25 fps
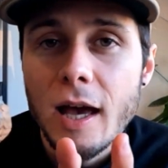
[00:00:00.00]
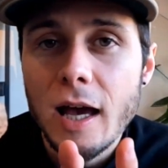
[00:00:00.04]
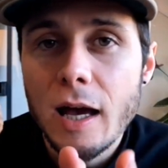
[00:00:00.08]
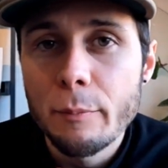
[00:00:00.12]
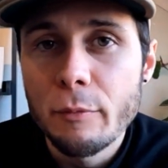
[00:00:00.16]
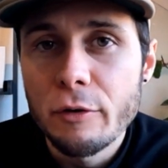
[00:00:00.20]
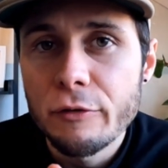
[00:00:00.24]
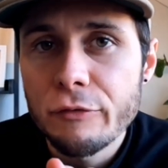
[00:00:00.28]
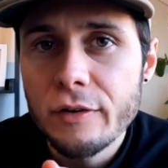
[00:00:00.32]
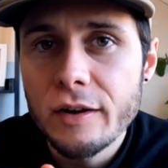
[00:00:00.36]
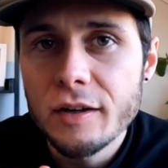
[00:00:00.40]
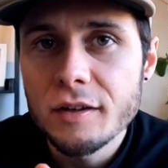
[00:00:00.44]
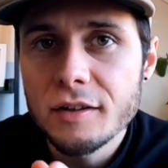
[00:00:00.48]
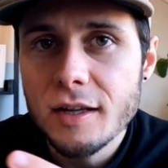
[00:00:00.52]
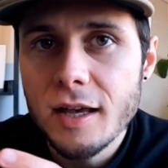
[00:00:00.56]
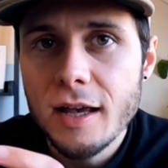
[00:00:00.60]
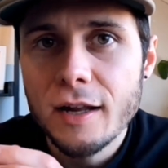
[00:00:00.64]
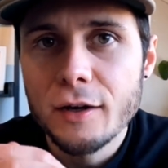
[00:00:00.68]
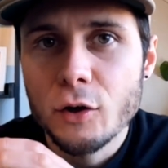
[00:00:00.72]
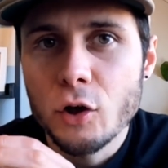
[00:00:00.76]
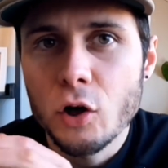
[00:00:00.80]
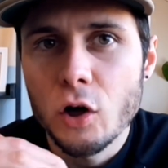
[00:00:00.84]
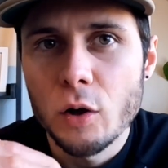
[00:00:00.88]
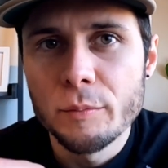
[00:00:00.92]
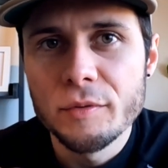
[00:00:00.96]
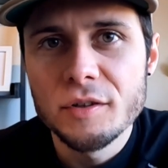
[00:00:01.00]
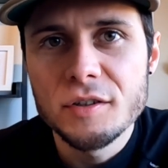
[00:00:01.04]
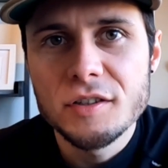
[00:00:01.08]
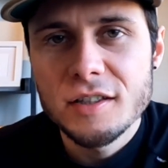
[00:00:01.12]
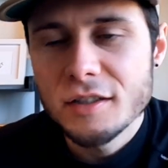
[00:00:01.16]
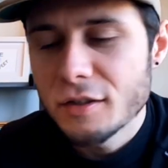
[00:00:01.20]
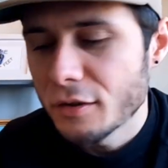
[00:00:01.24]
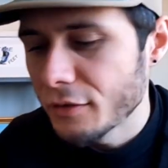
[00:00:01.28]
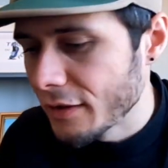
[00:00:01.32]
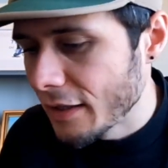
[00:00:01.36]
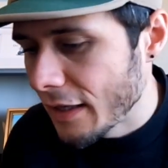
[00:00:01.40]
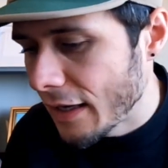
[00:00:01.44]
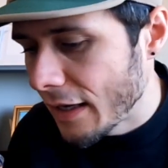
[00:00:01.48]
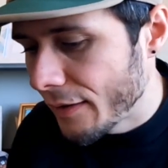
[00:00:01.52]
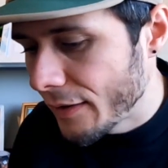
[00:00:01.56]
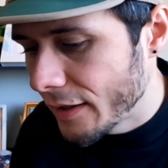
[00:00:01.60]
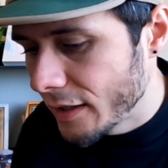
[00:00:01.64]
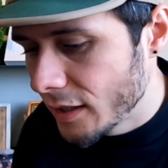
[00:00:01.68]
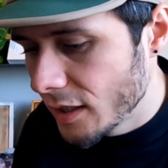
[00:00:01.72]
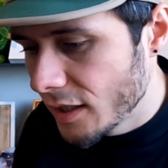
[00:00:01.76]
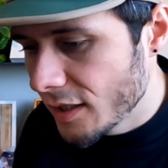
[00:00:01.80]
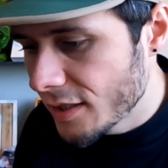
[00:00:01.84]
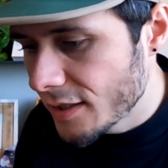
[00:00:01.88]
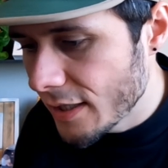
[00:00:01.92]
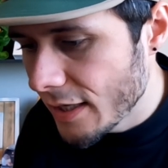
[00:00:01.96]
And my friend Dan commented on that
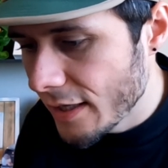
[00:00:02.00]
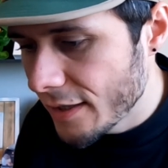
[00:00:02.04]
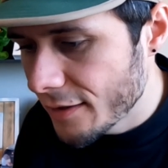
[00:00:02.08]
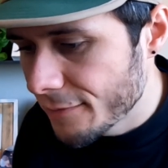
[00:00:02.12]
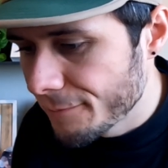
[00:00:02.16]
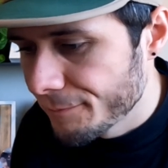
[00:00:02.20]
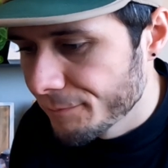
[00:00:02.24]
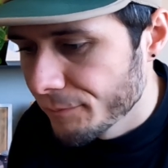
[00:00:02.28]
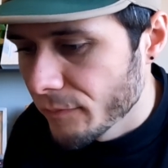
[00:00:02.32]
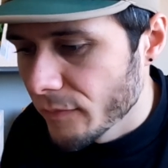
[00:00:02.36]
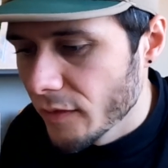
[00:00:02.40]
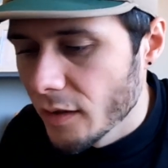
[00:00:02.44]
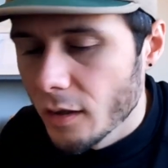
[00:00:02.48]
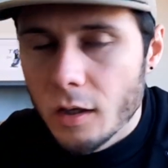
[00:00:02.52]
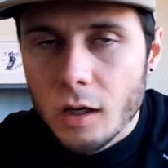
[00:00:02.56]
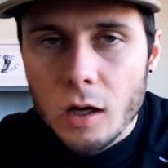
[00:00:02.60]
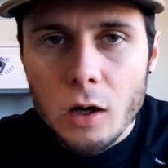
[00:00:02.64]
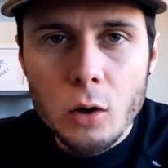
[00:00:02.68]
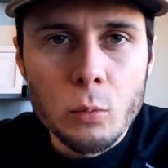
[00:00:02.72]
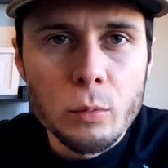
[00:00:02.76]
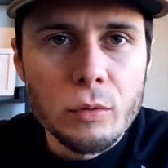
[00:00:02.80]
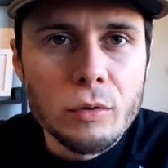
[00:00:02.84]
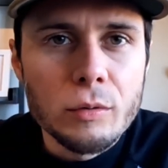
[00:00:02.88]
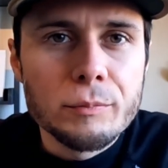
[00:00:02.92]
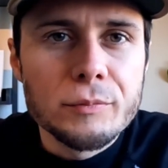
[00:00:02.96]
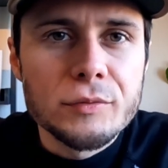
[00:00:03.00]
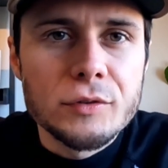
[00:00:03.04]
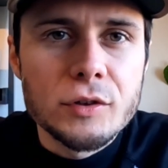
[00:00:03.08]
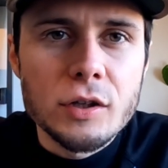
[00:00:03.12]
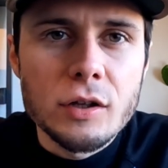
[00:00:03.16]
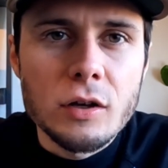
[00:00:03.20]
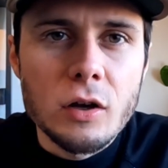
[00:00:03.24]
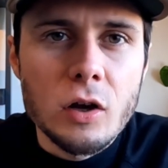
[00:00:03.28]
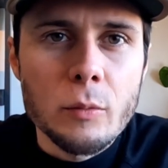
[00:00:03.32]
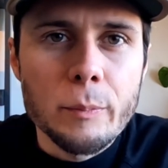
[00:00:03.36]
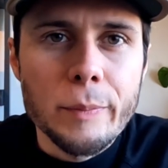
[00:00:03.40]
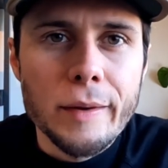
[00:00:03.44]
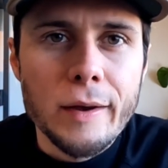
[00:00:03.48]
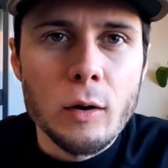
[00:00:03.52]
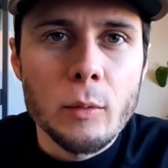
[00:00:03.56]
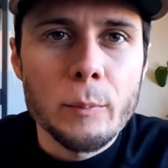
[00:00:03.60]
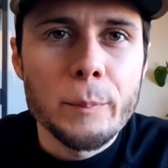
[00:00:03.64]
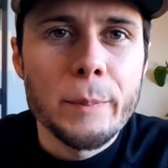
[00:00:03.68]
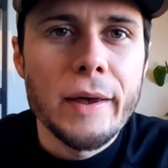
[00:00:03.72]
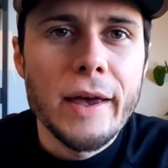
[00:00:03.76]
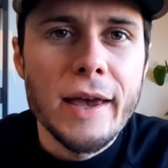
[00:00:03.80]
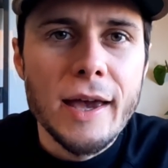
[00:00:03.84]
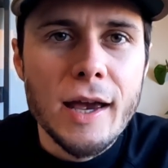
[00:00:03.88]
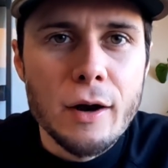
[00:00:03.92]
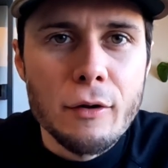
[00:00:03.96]
and he said, oh, well, do you know
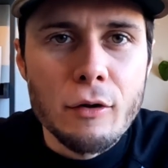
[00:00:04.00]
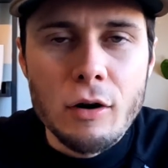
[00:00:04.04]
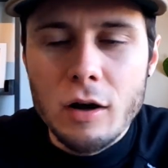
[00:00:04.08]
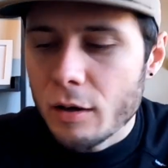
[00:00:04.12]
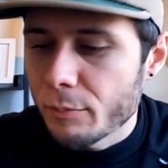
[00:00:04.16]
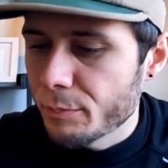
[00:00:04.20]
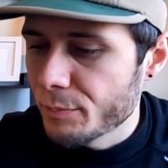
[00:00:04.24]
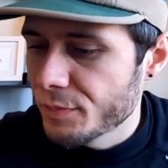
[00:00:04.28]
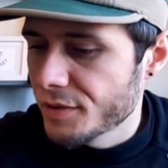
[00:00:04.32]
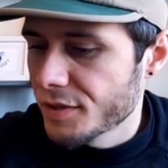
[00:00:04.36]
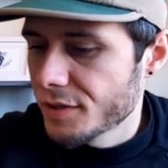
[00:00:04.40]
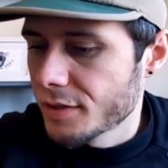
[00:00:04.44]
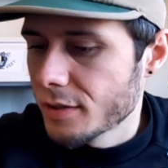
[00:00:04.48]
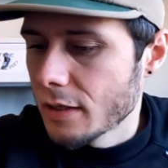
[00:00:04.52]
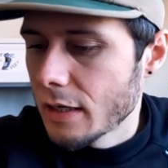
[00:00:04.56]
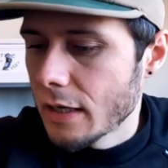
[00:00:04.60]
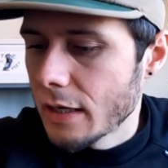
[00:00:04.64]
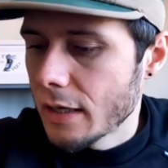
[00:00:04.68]
about pair-ups?